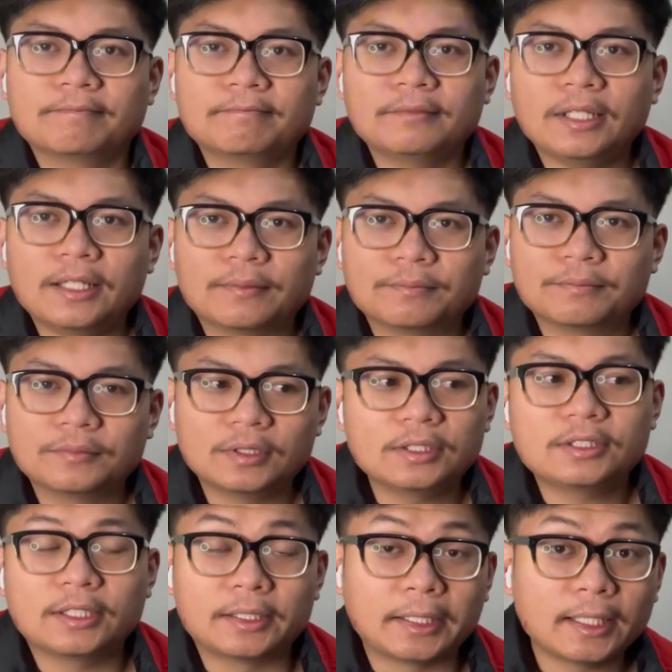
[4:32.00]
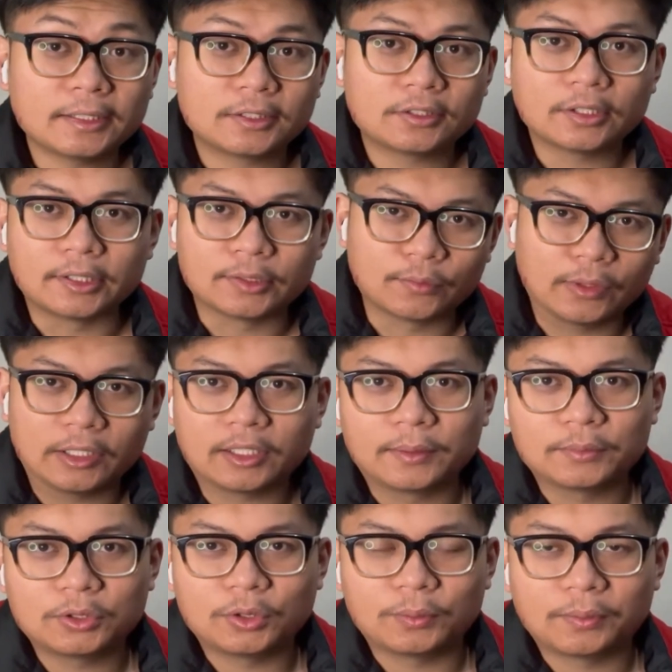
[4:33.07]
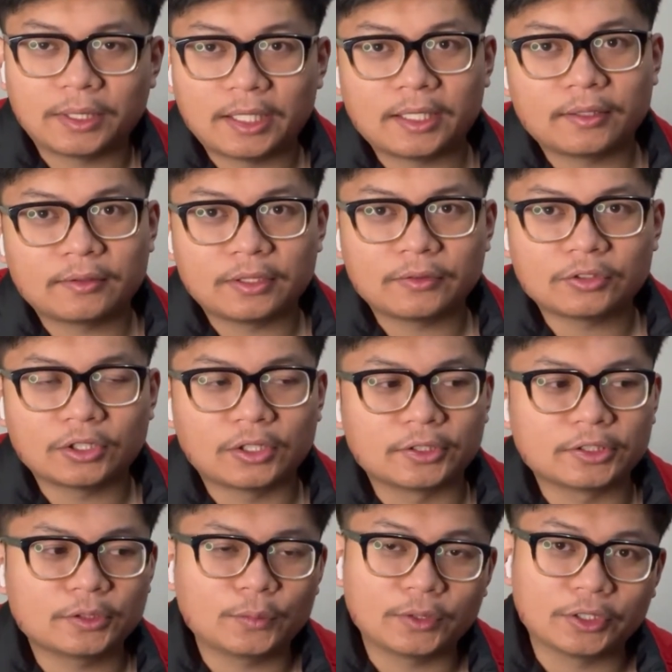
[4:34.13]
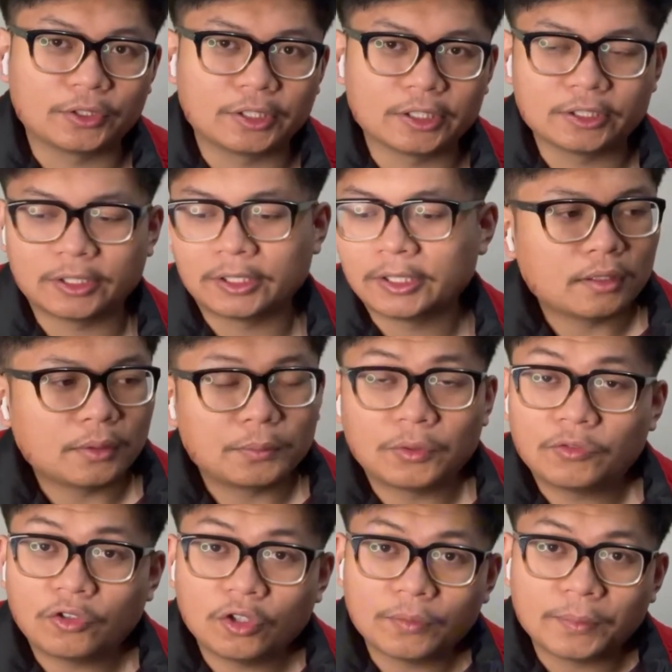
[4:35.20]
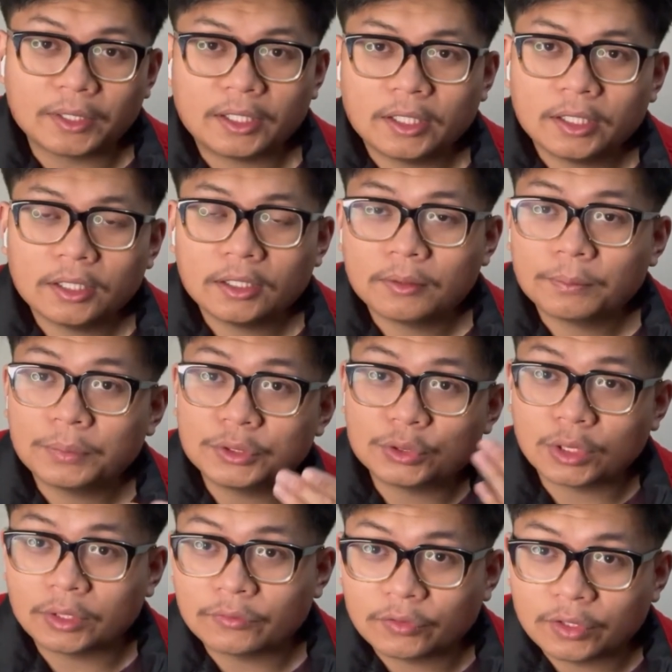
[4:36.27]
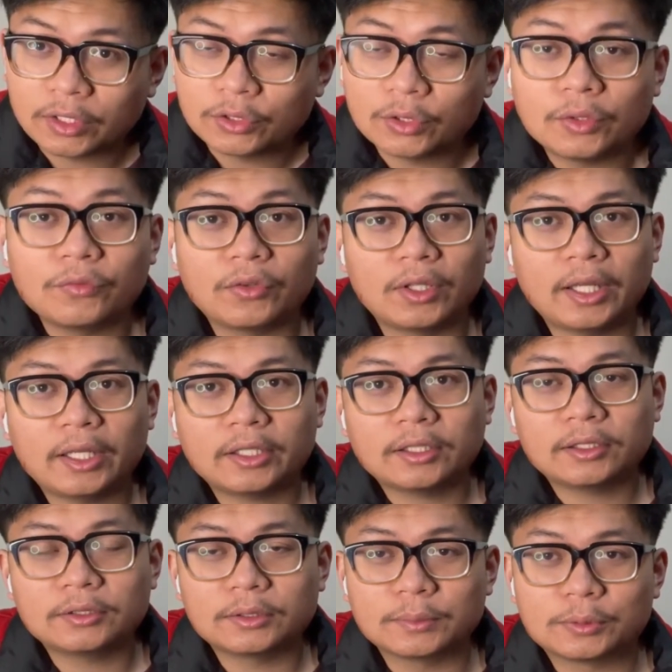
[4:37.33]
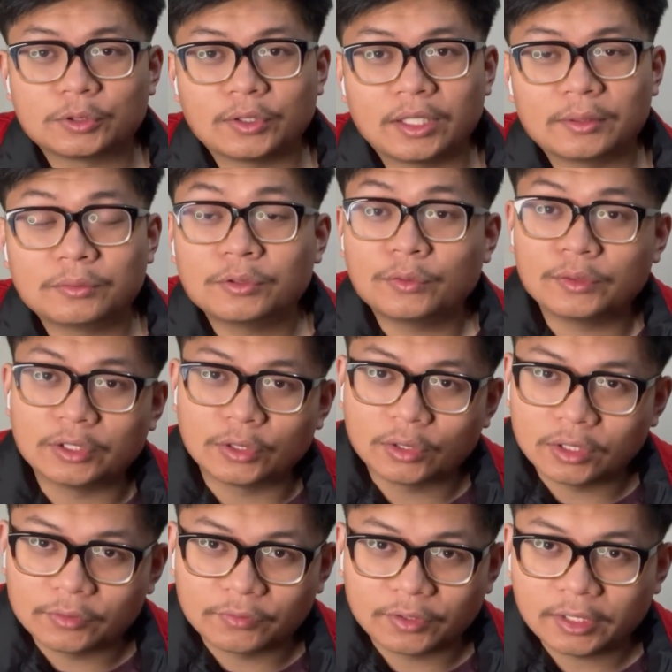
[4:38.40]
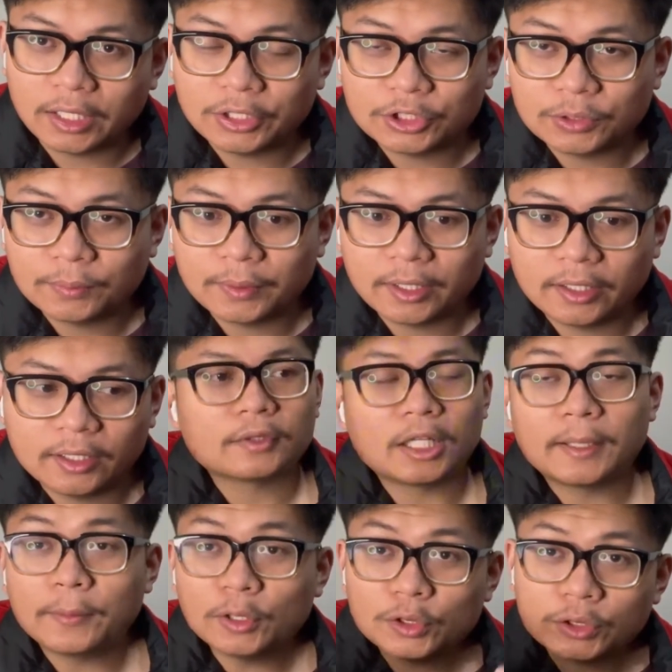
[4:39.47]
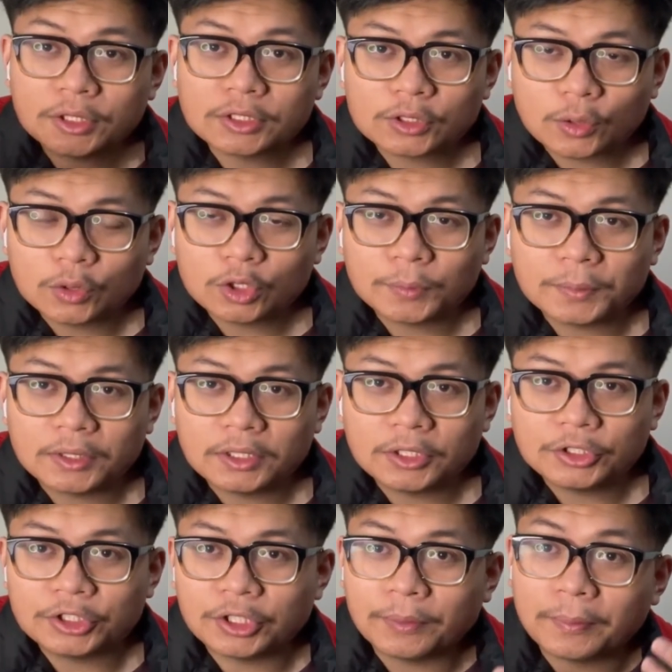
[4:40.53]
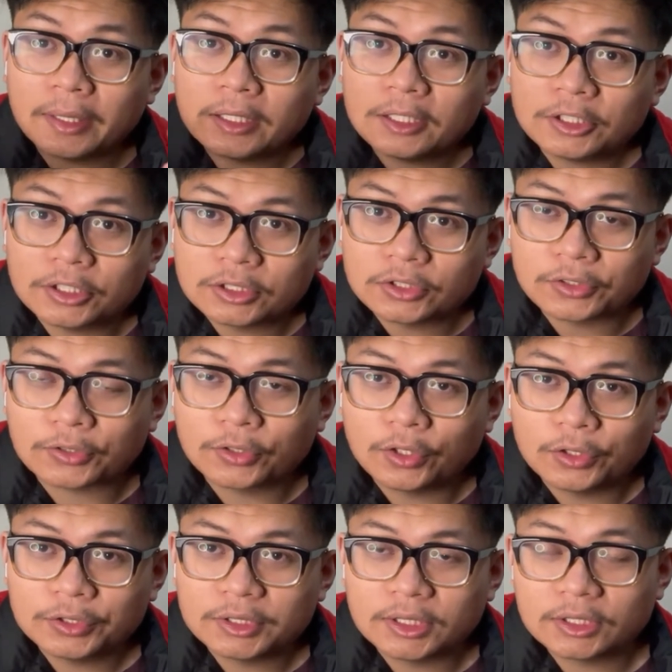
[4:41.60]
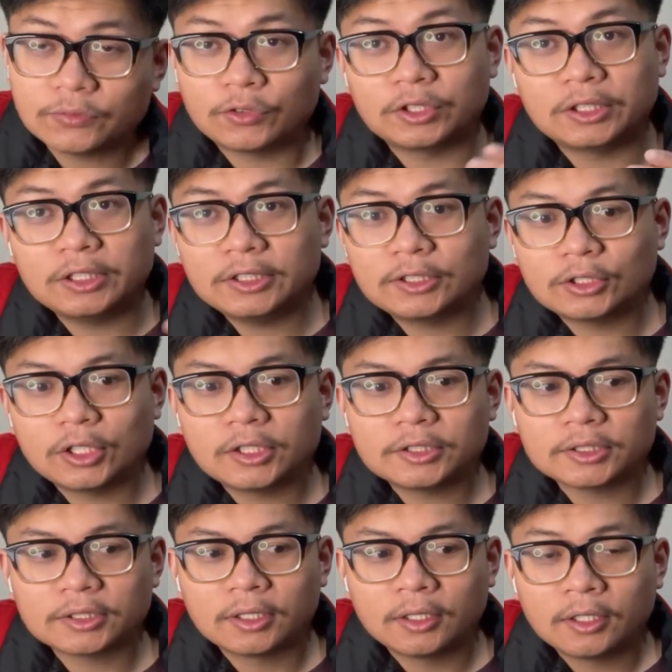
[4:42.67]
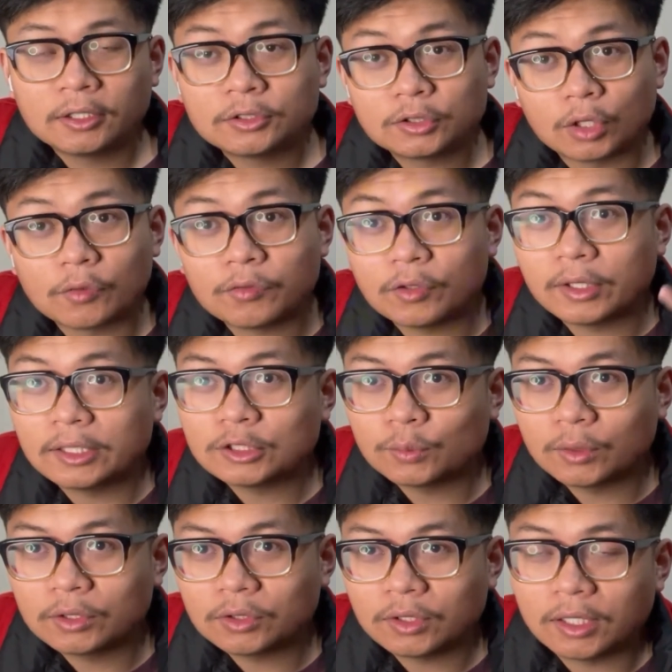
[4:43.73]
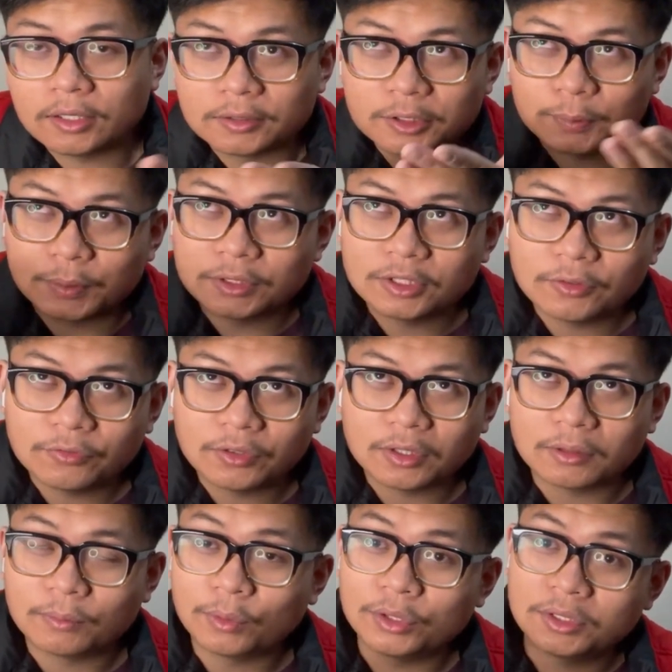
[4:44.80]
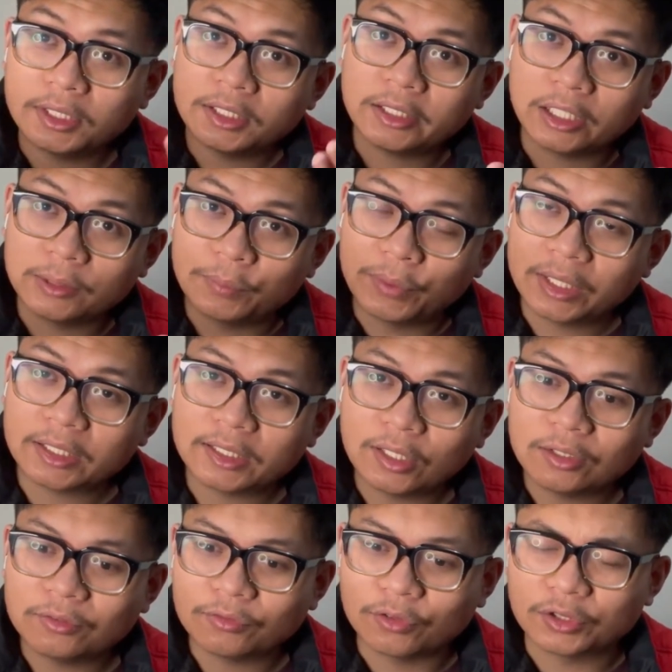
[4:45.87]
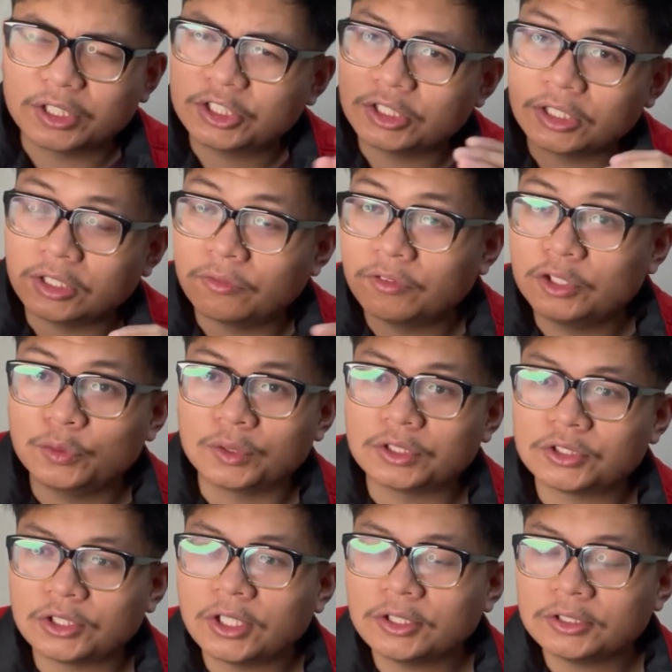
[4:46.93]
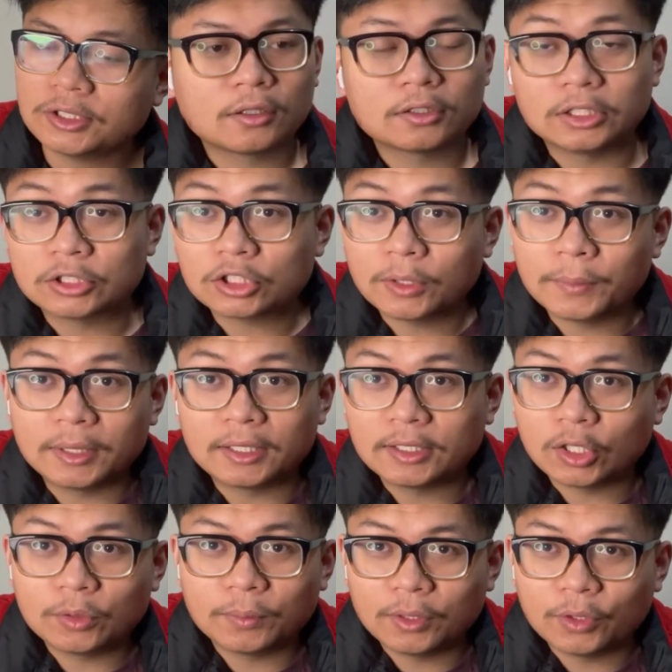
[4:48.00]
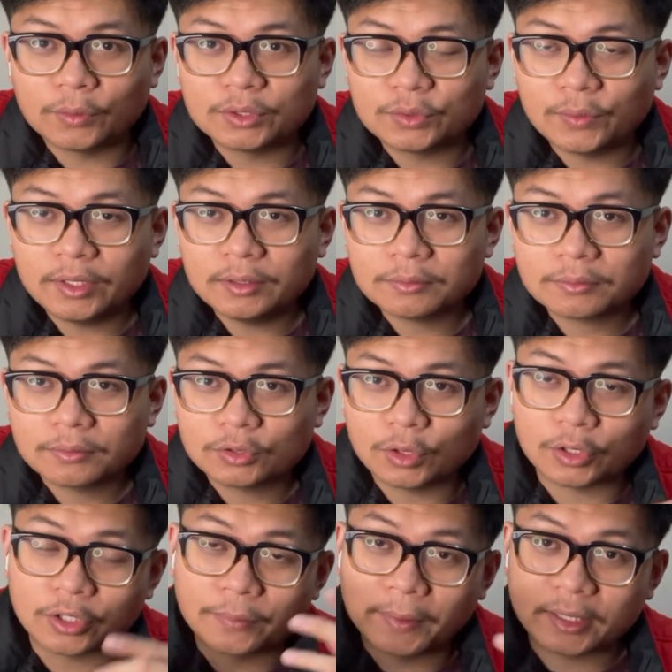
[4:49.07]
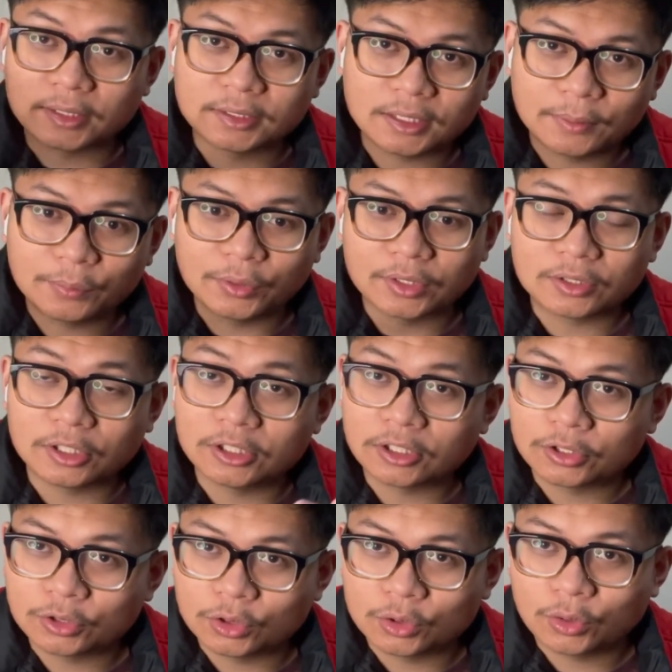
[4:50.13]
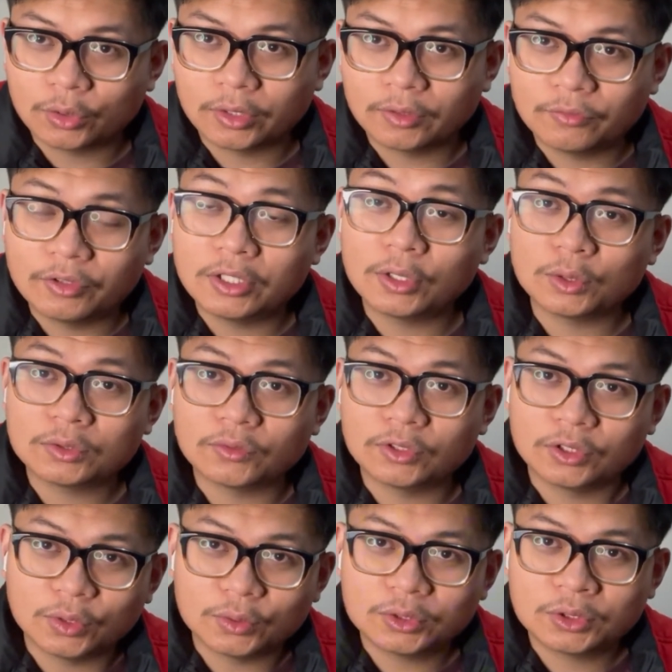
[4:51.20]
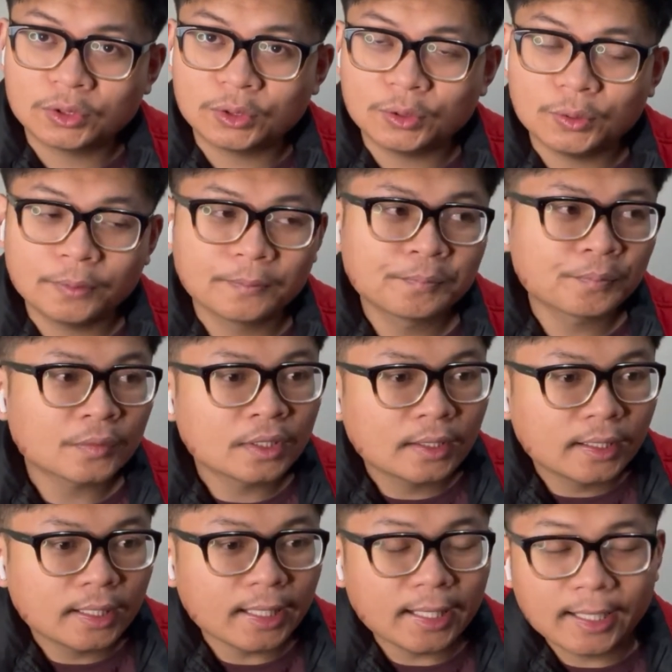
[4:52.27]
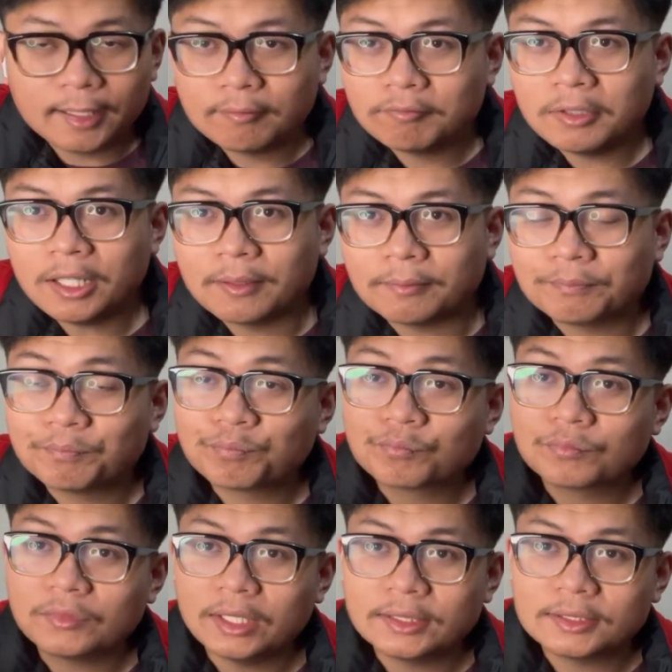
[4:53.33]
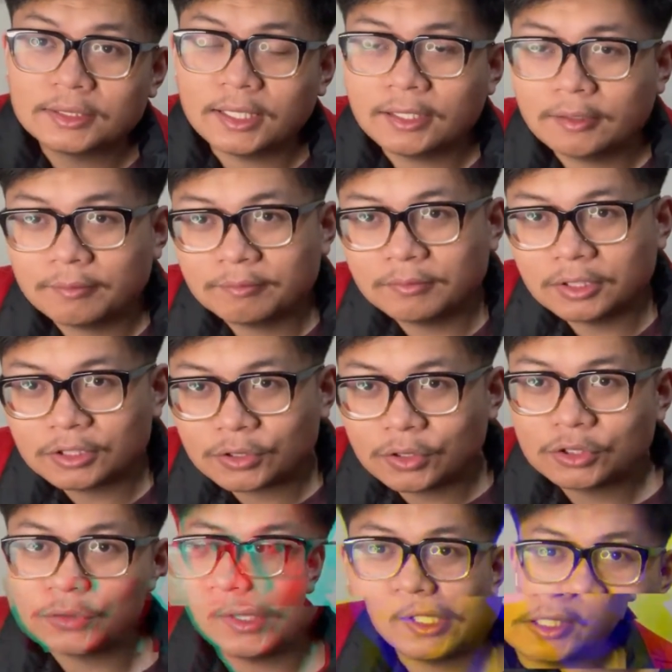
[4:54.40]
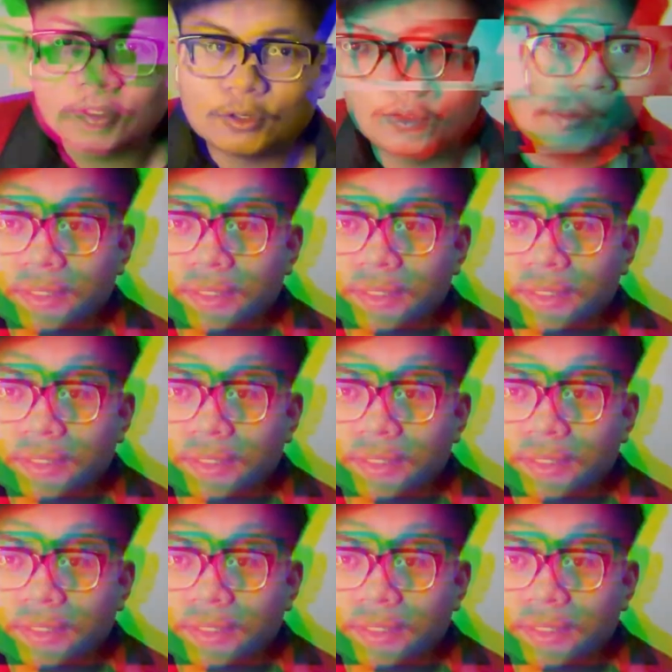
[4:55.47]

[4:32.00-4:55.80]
yeah, it's a nice start when it comes to playing songs with your guitar. And before we begin, please do not forget to leave a like, subscribe, ring the notification bell. And I'm also just going to be teaching mainly just the choruses for these songs. So if you guys want a specific, more detailed breakdown for each individual songs, just comment it down below as well, so I can make a separate guitar tutorial videos for those too. And yeah, that's it. Let's go straight into